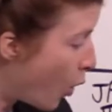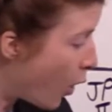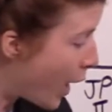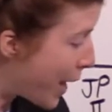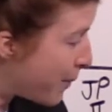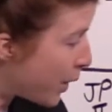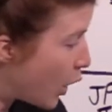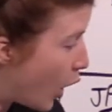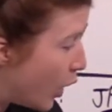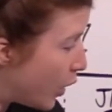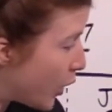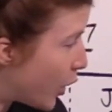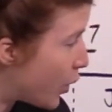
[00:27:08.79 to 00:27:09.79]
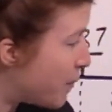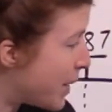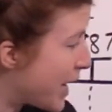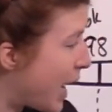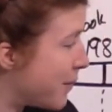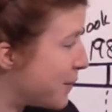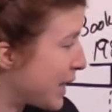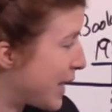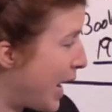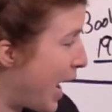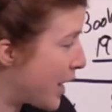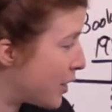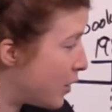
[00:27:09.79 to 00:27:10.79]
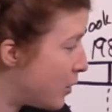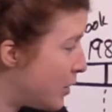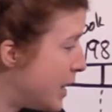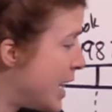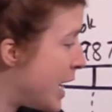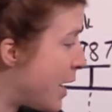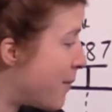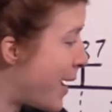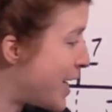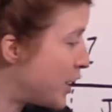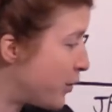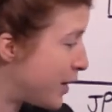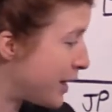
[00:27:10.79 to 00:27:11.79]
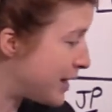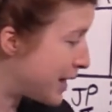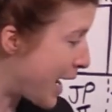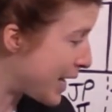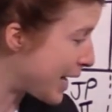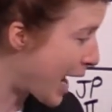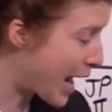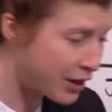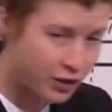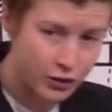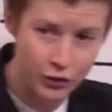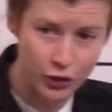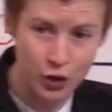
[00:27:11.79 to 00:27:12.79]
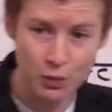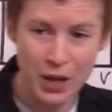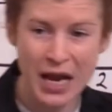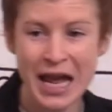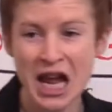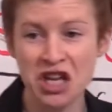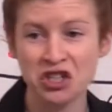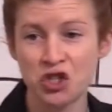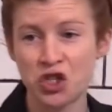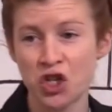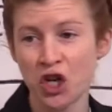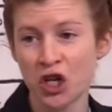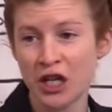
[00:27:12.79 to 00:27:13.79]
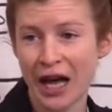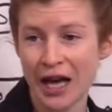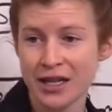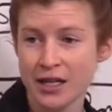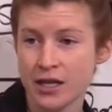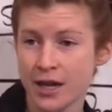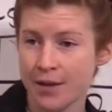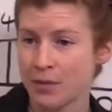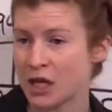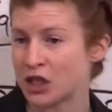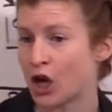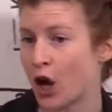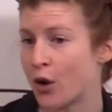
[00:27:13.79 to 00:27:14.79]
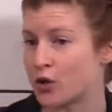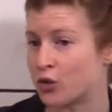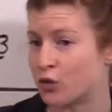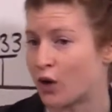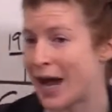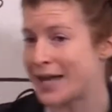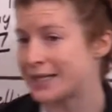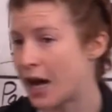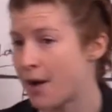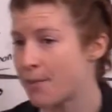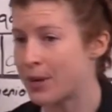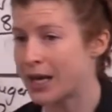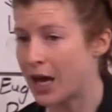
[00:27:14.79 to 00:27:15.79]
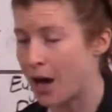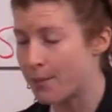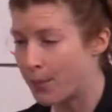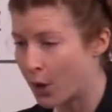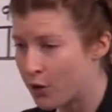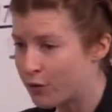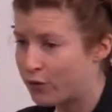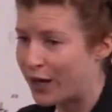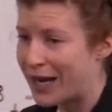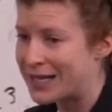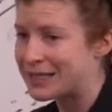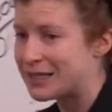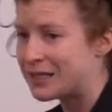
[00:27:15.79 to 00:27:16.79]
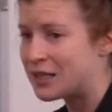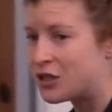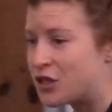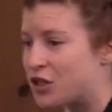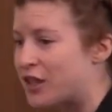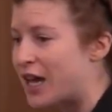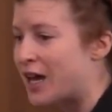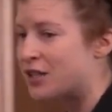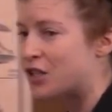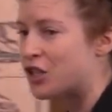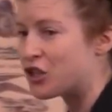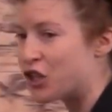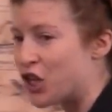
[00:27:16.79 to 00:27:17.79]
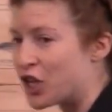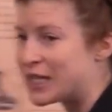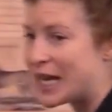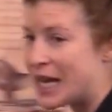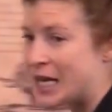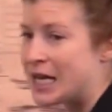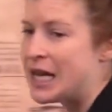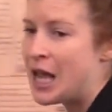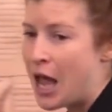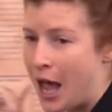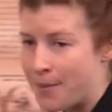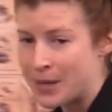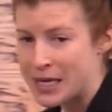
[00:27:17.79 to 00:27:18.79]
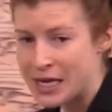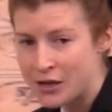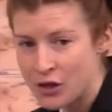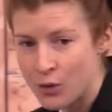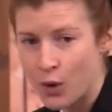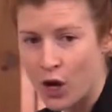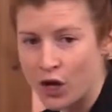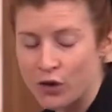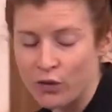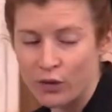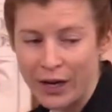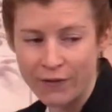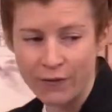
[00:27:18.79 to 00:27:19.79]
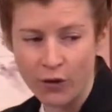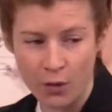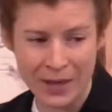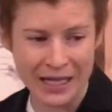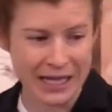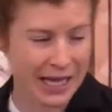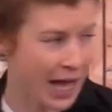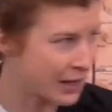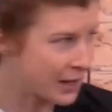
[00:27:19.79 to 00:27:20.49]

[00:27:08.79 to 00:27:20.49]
Jorge Bergoglio becomes a cardinal. He meets with the St. Galen group. He's tutored under them. He's going to rise up, become Pope Francis in 2013, and begin the work of reforming the